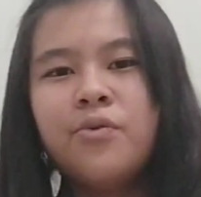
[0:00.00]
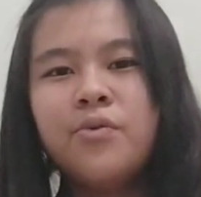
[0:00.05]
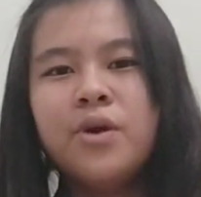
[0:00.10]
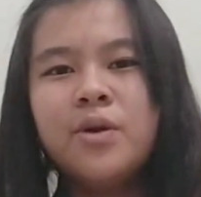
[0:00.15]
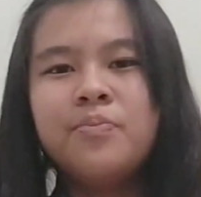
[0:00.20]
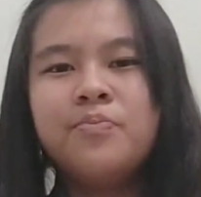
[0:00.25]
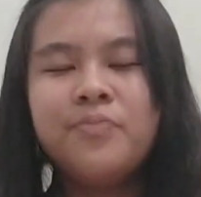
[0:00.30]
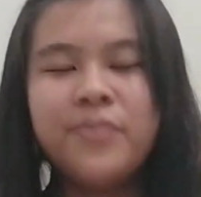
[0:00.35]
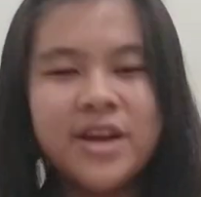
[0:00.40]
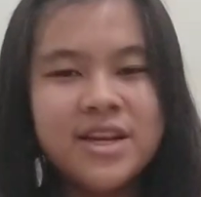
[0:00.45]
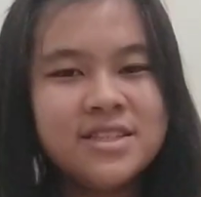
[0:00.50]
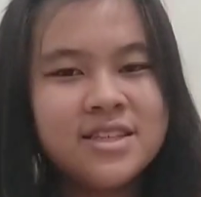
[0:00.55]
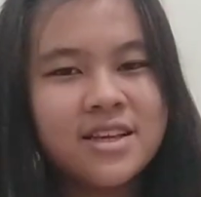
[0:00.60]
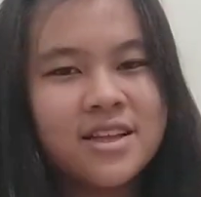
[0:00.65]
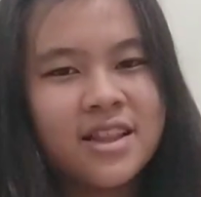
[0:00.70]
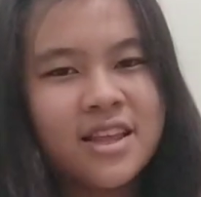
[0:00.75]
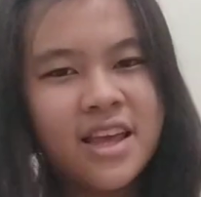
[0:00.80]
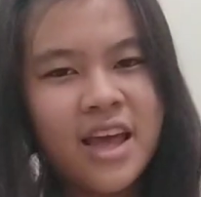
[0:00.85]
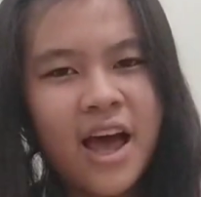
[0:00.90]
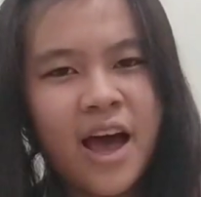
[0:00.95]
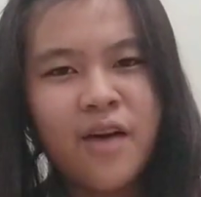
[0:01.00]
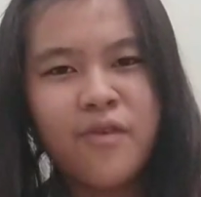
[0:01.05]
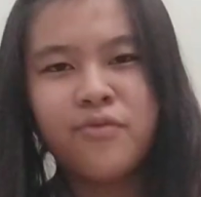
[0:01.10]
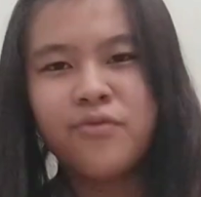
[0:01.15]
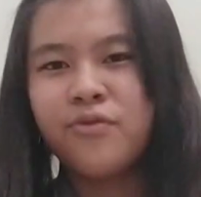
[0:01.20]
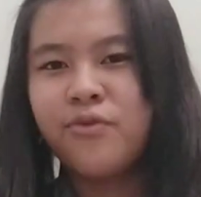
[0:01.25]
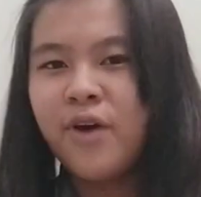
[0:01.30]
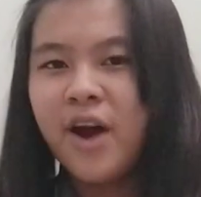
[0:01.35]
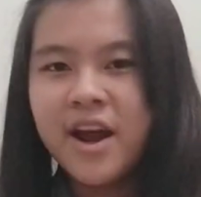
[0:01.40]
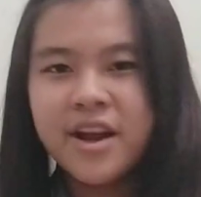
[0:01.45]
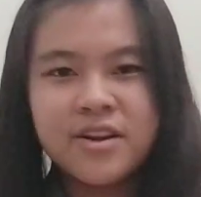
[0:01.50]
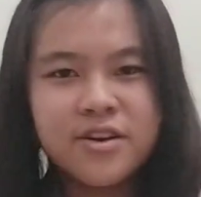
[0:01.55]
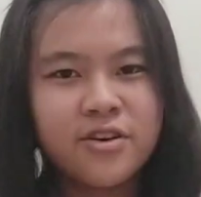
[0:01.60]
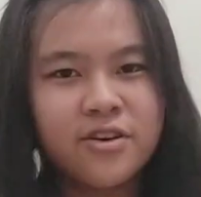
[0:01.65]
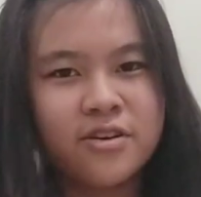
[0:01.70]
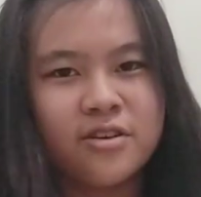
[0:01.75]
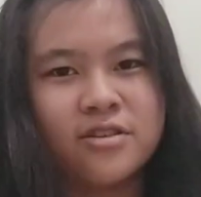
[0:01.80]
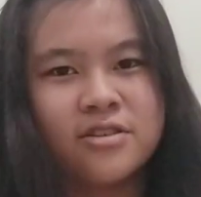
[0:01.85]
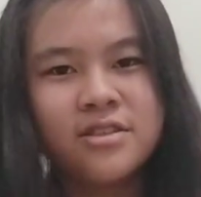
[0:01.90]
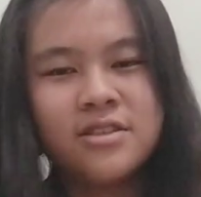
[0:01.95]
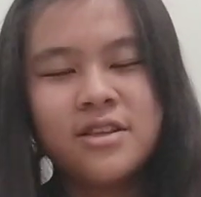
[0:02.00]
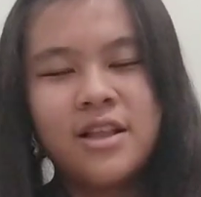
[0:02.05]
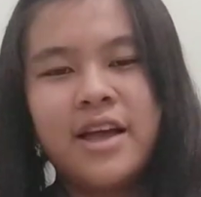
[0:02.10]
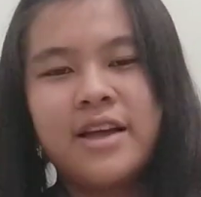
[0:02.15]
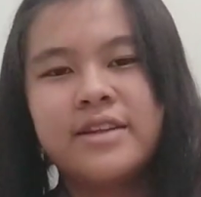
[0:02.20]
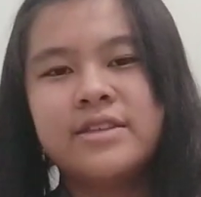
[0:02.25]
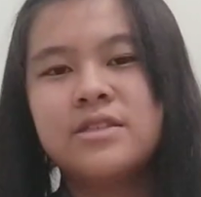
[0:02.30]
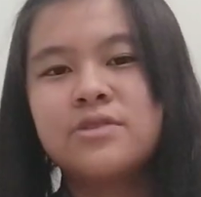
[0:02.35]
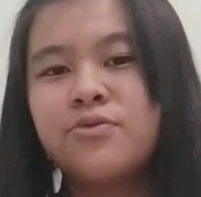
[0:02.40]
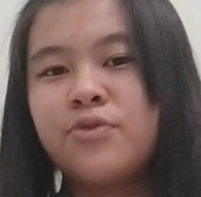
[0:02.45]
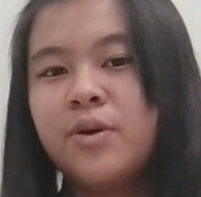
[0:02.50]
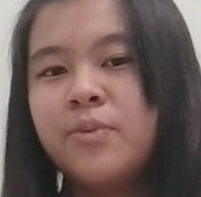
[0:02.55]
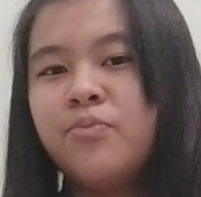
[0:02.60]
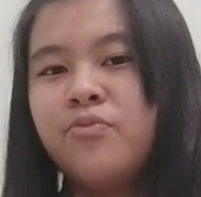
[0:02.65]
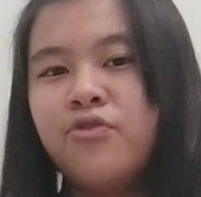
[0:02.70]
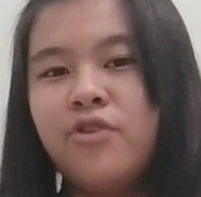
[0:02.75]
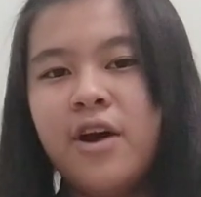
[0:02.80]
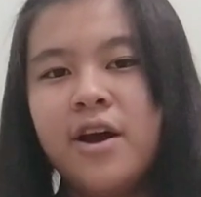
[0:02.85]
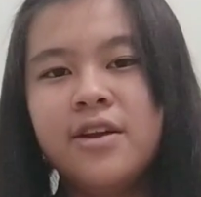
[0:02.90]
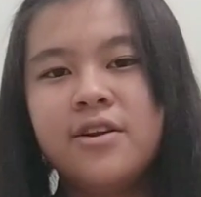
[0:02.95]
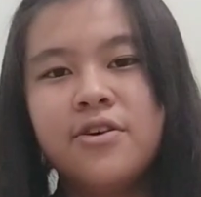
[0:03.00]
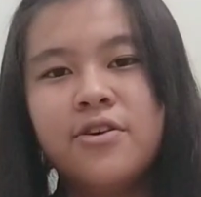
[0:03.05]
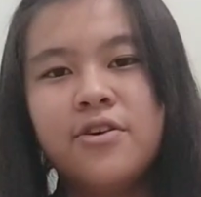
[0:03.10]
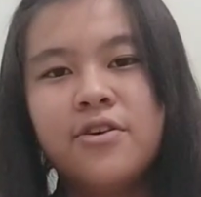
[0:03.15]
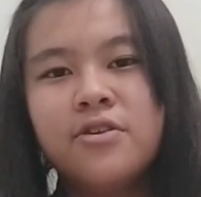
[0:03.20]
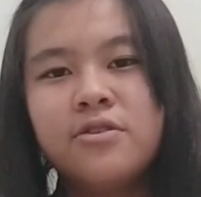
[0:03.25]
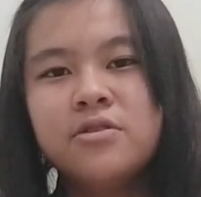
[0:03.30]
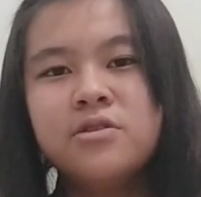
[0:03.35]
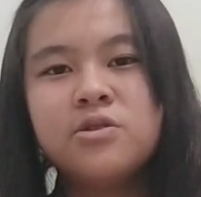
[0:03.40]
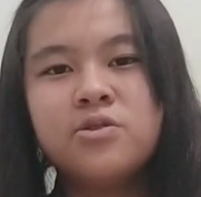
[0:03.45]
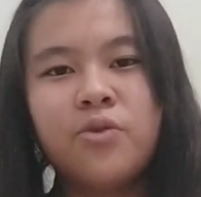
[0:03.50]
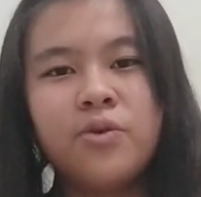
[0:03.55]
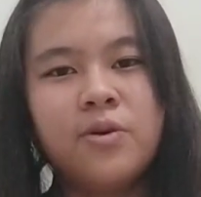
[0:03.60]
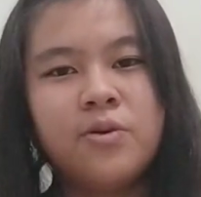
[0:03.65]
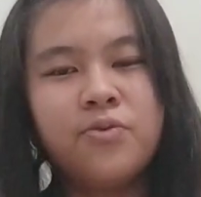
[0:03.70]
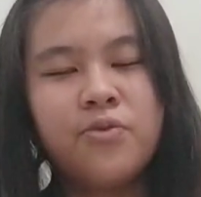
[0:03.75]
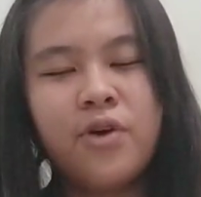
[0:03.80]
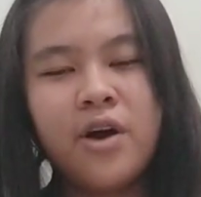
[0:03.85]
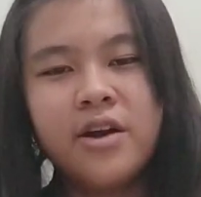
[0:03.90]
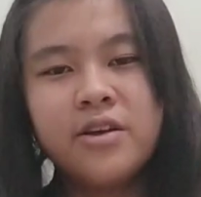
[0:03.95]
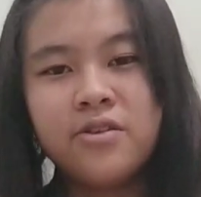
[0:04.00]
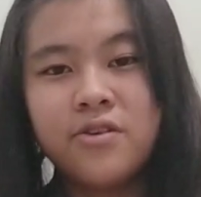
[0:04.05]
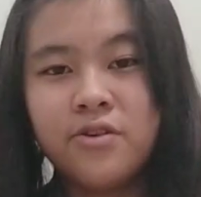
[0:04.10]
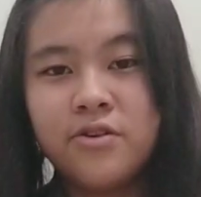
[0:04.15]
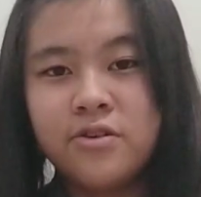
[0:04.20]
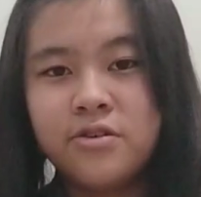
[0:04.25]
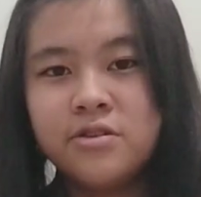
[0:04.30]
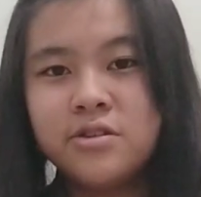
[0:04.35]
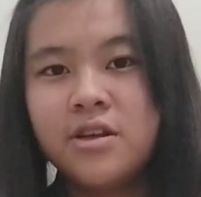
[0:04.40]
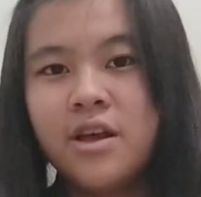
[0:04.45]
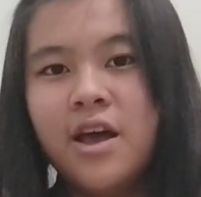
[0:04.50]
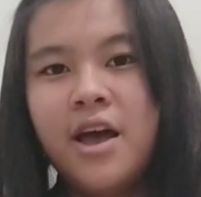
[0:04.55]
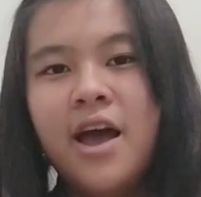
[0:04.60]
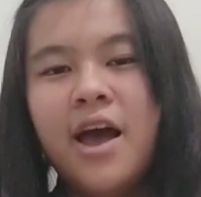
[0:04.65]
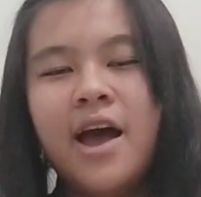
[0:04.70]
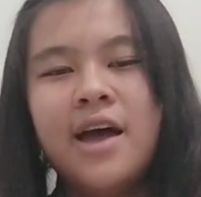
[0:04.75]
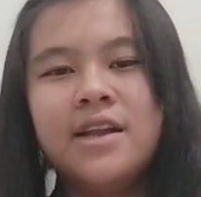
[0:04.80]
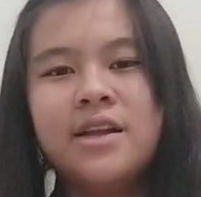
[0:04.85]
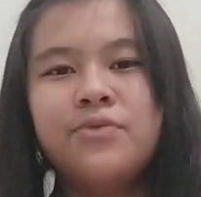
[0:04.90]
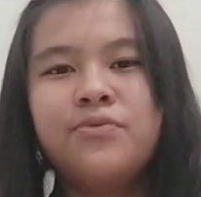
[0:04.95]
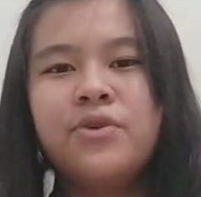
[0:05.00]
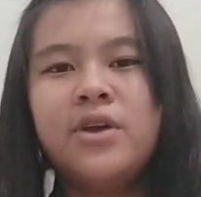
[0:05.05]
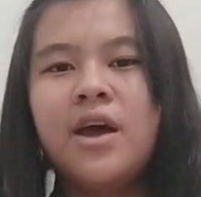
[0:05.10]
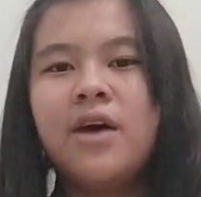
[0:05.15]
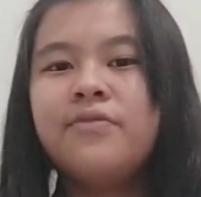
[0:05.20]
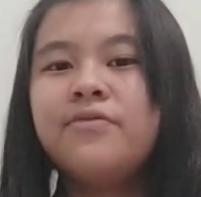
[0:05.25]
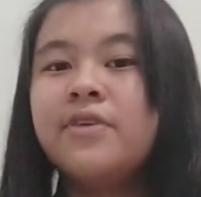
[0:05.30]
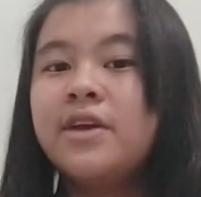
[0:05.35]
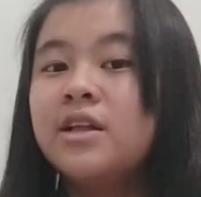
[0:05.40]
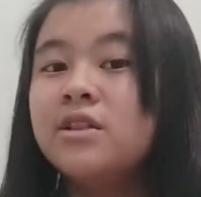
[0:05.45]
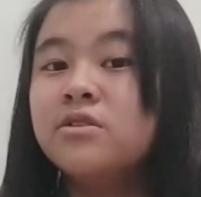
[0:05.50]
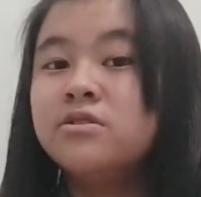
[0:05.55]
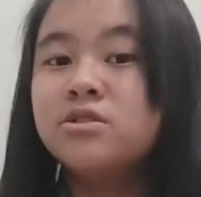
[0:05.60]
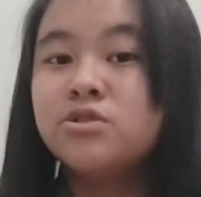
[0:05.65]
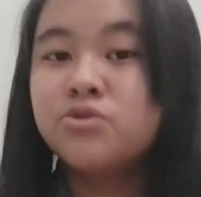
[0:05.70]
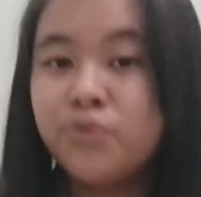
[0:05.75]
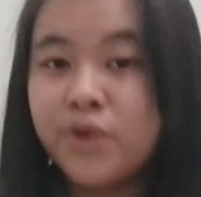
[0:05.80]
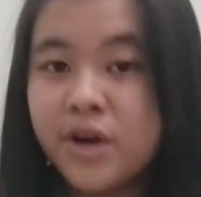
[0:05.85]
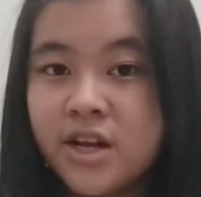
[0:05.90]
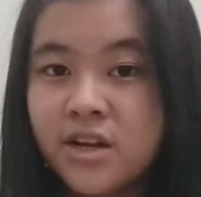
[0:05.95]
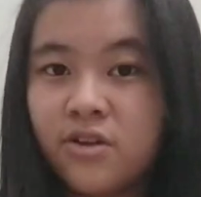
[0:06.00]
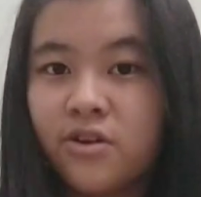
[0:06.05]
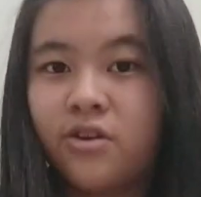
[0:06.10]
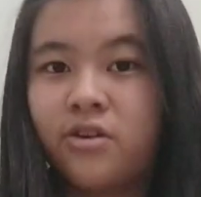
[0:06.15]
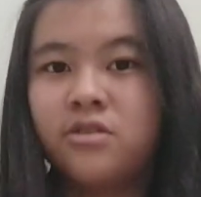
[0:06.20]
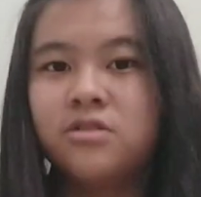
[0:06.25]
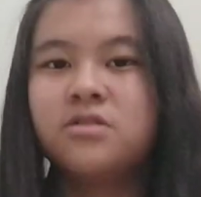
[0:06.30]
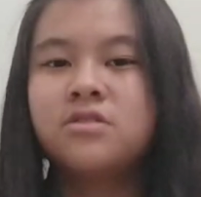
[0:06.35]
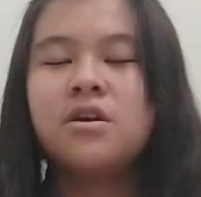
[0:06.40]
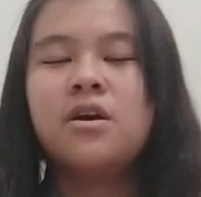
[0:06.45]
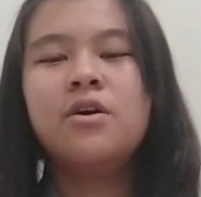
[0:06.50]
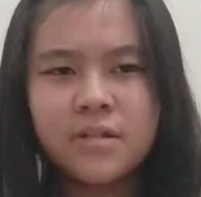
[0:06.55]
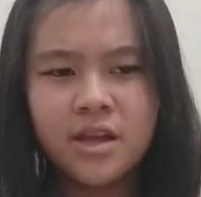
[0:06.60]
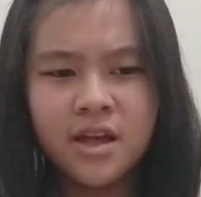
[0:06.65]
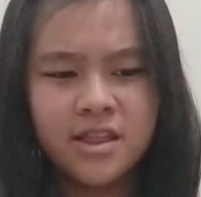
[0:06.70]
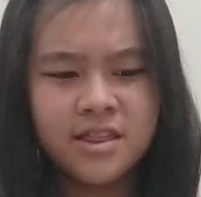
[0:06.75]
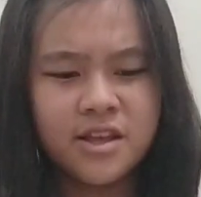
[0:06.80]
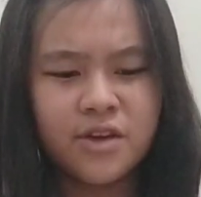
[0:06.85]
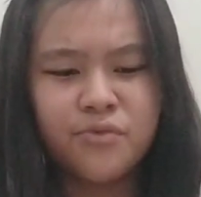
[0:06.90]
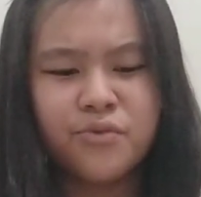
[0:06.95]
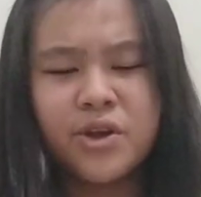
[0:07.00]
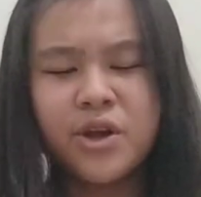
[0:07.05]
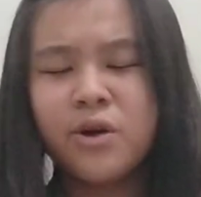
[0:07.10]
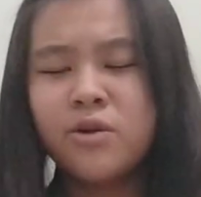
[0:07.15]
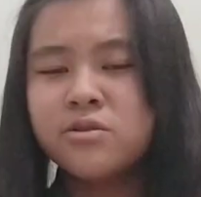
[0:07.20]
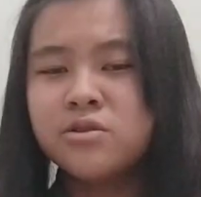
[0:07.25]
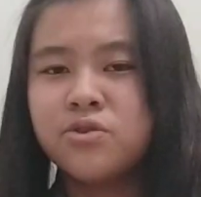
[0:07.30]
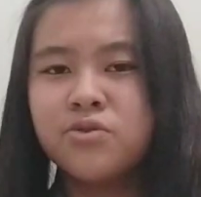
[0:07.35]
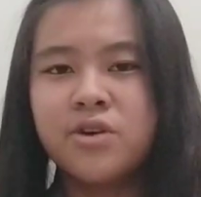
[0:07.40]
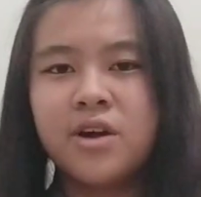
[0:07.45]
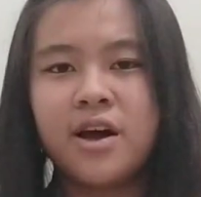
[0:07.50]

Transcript: we basically have writers, like script writers, story writers, and then we have illustrators, and then we also